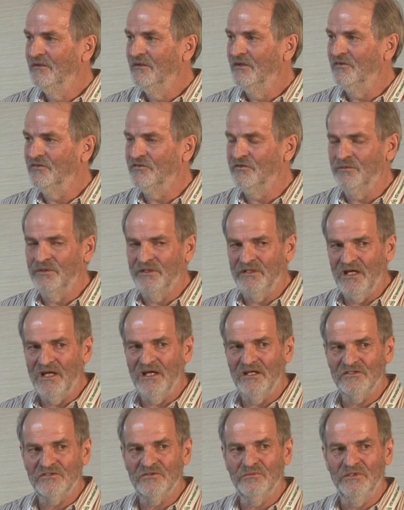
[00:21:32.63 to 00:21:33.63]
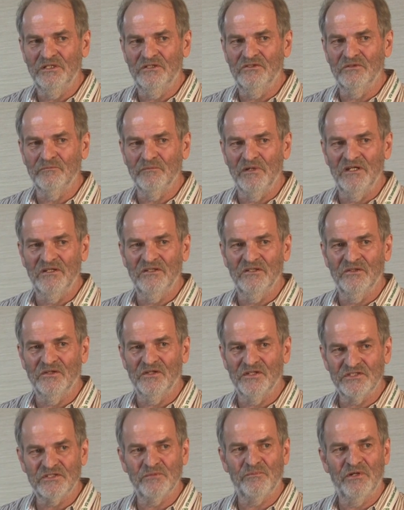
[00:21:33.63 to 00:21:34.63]
And doing that, we could make an
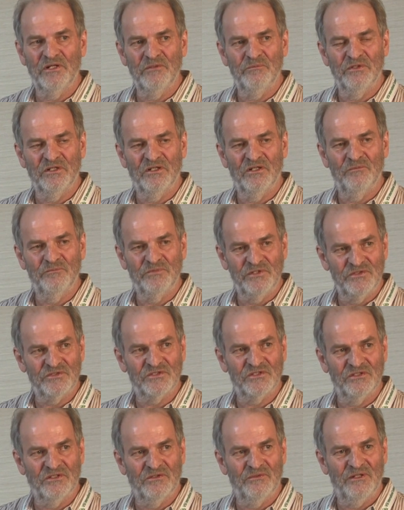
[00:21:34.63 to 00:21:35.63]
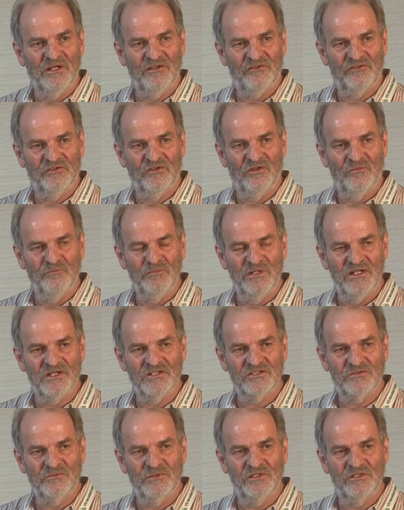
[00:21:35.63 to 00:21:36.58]
isopropanol butanol ethanol mix,